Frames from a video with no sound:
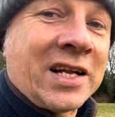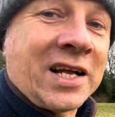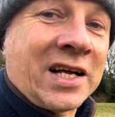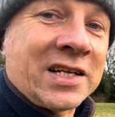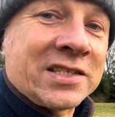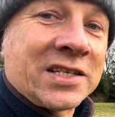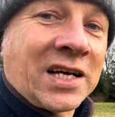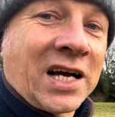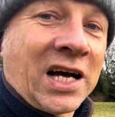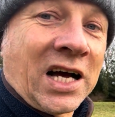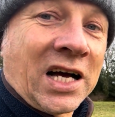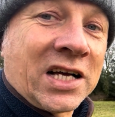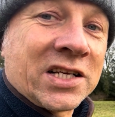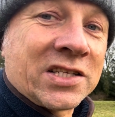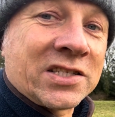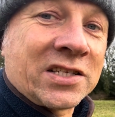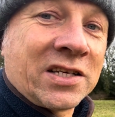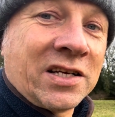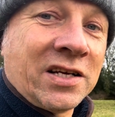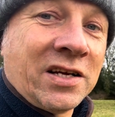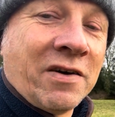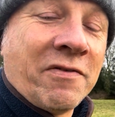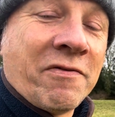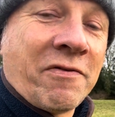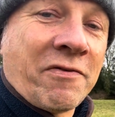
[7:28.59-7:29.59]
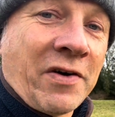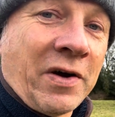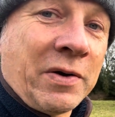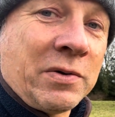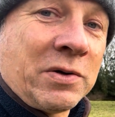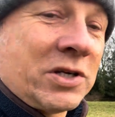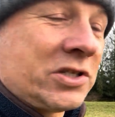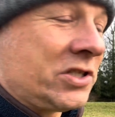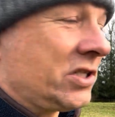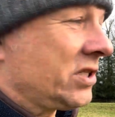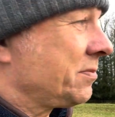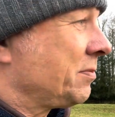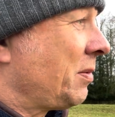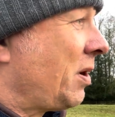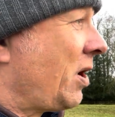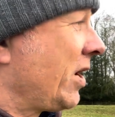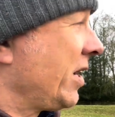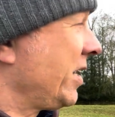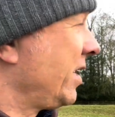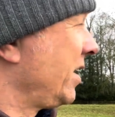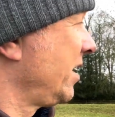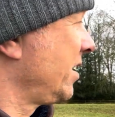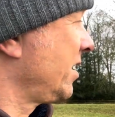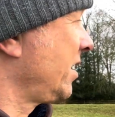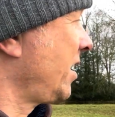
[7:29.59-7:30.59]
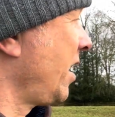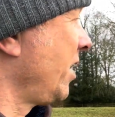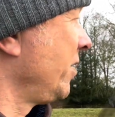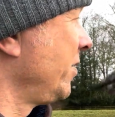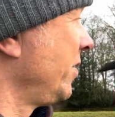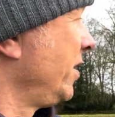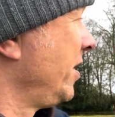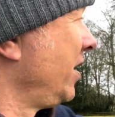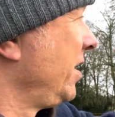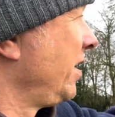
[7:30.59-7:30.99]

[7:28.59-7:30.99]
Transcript: that task and focus its mind. Go.